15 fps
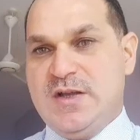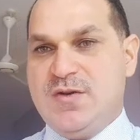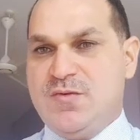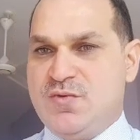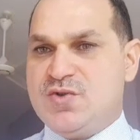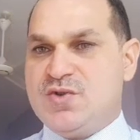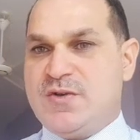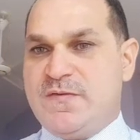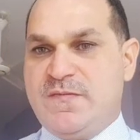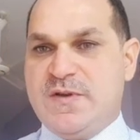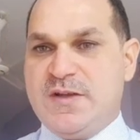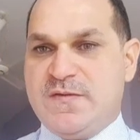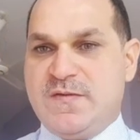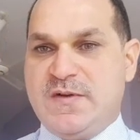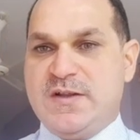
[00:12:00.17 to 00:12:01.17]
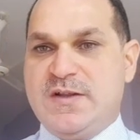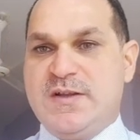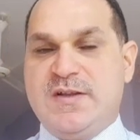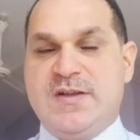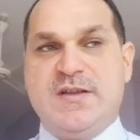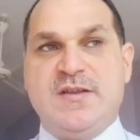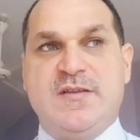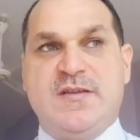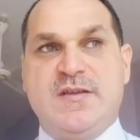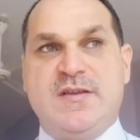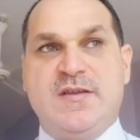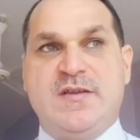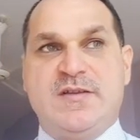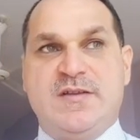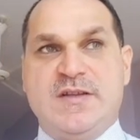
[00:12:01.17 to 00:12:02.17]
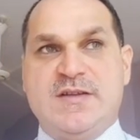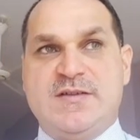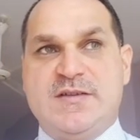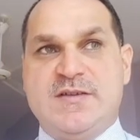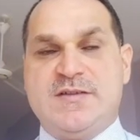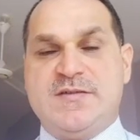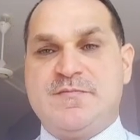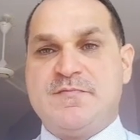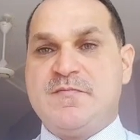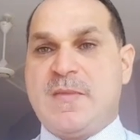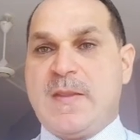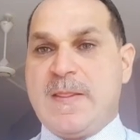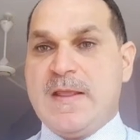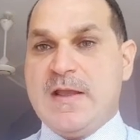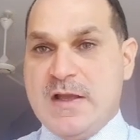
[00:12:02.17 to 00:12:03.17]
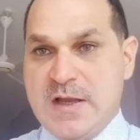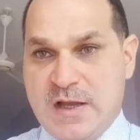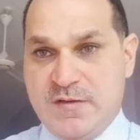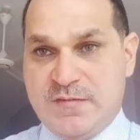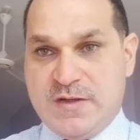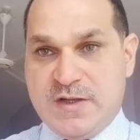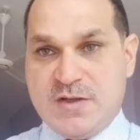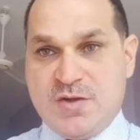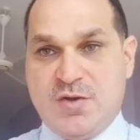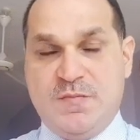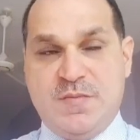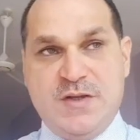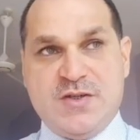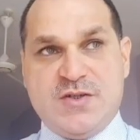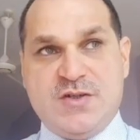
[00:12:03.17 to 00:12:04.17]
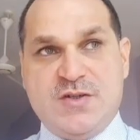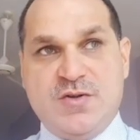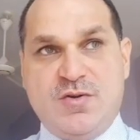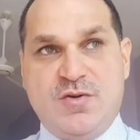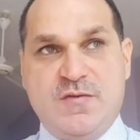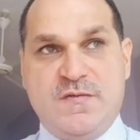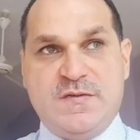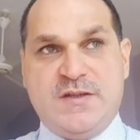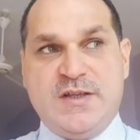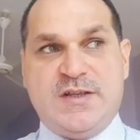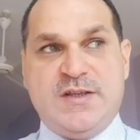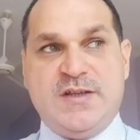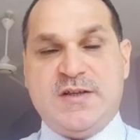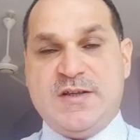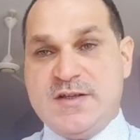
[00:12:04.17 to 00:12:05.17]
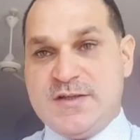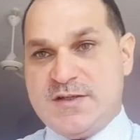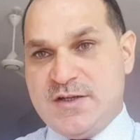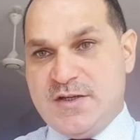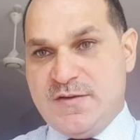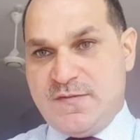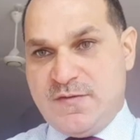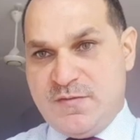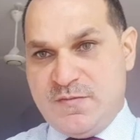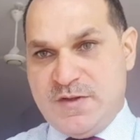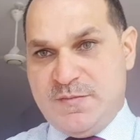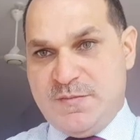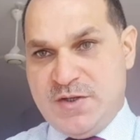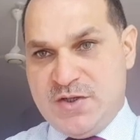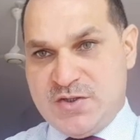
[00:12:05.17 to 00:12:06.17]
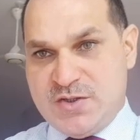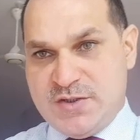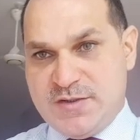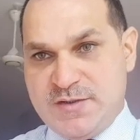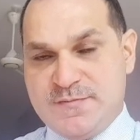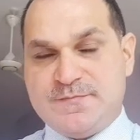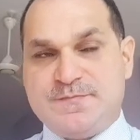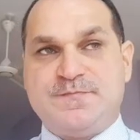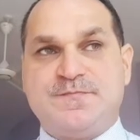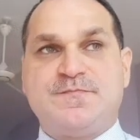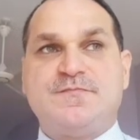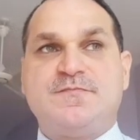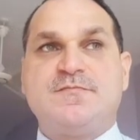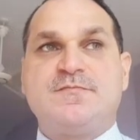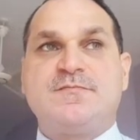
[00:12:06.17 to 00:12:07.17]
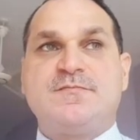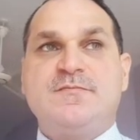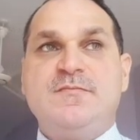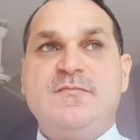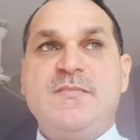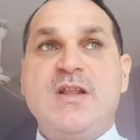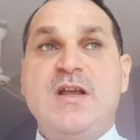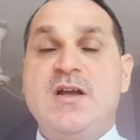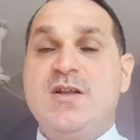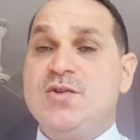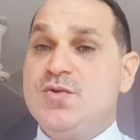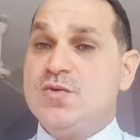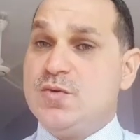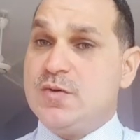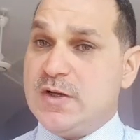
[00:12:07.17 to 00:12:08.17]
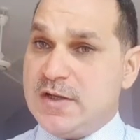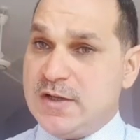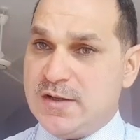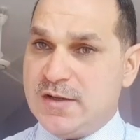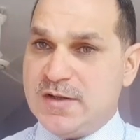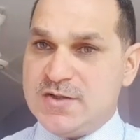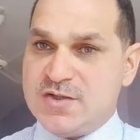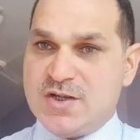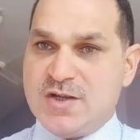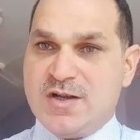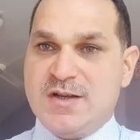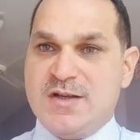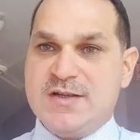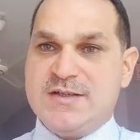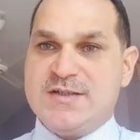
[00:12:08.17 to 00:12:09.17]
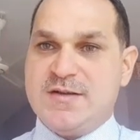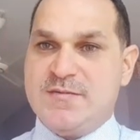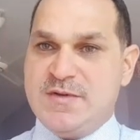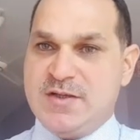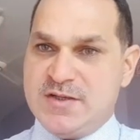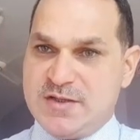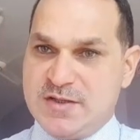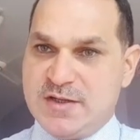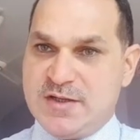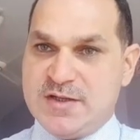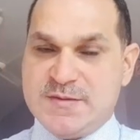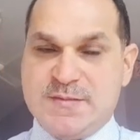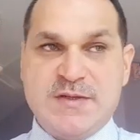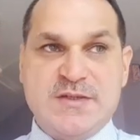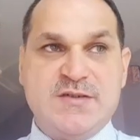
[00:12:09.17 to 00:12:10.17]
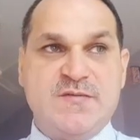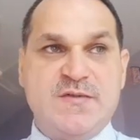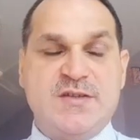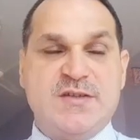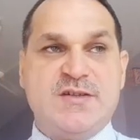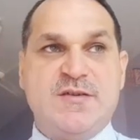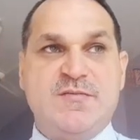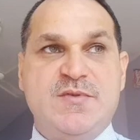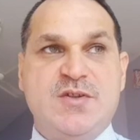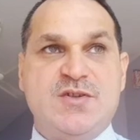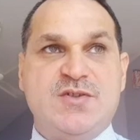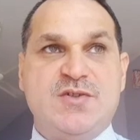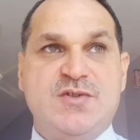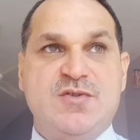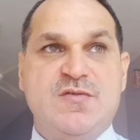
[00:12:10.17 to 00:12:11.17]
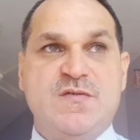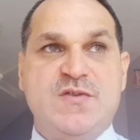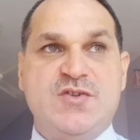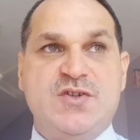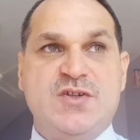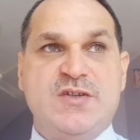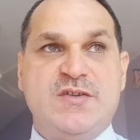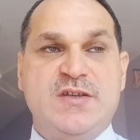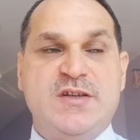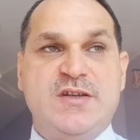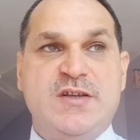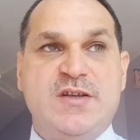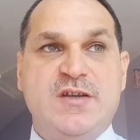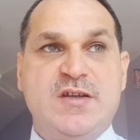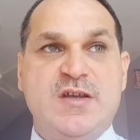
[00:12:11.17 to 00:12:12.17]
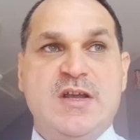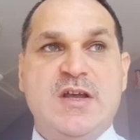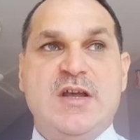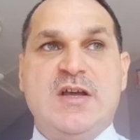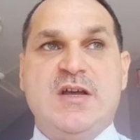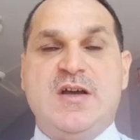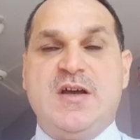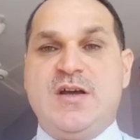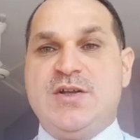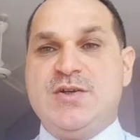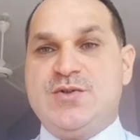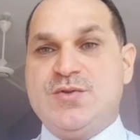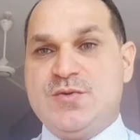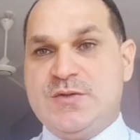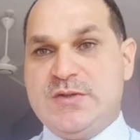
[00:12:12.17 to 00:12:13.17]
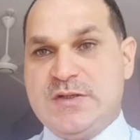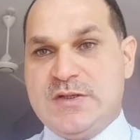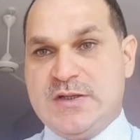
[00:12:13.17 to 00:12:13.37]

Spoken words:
which affect finally the testis. After completion of taking history from the patient and do a general examination and a specific examination of the genitalia, I should